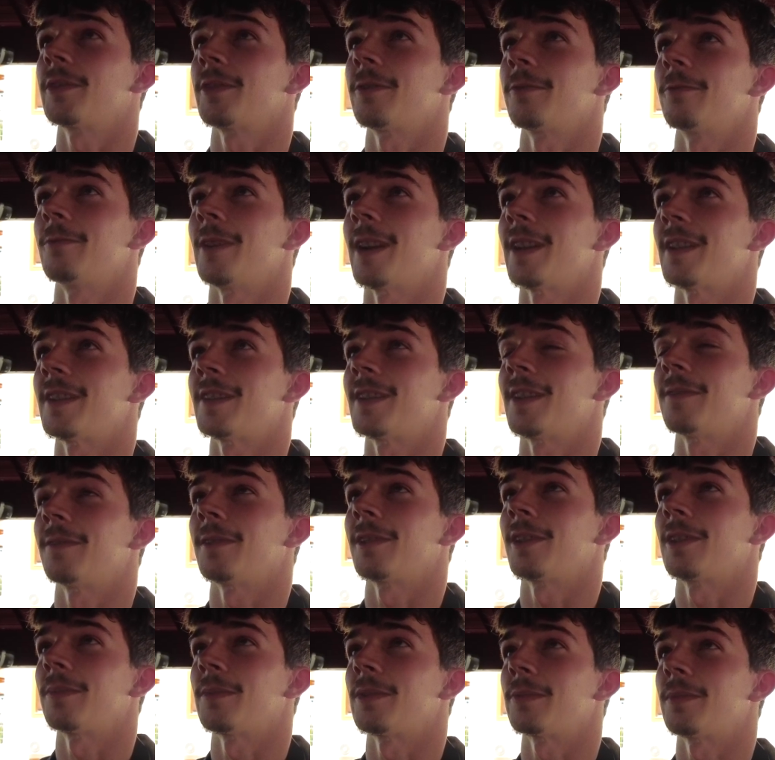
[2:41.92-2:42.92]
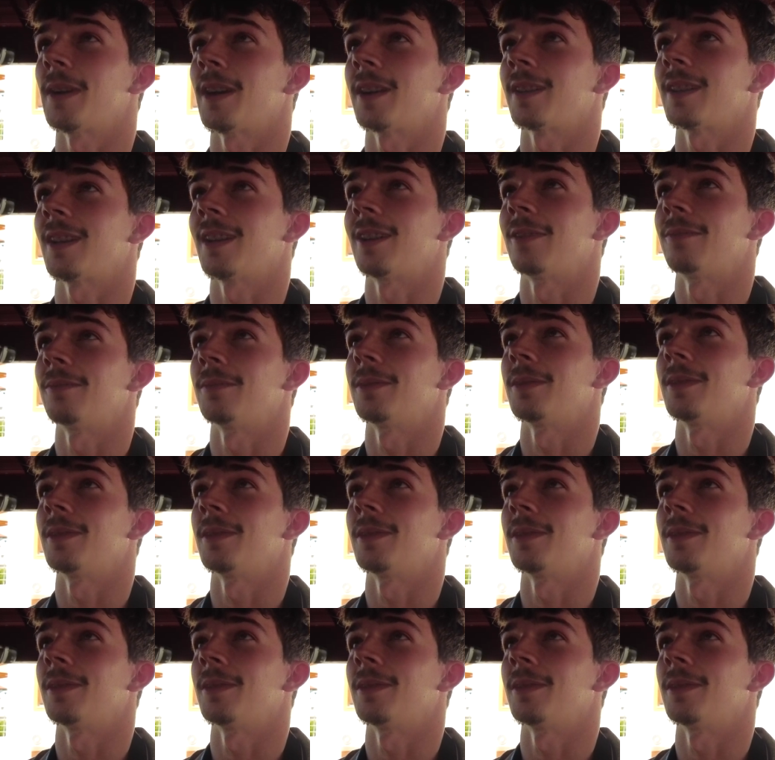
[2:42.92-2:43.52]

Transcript: just gonna wait to see if it comes back down,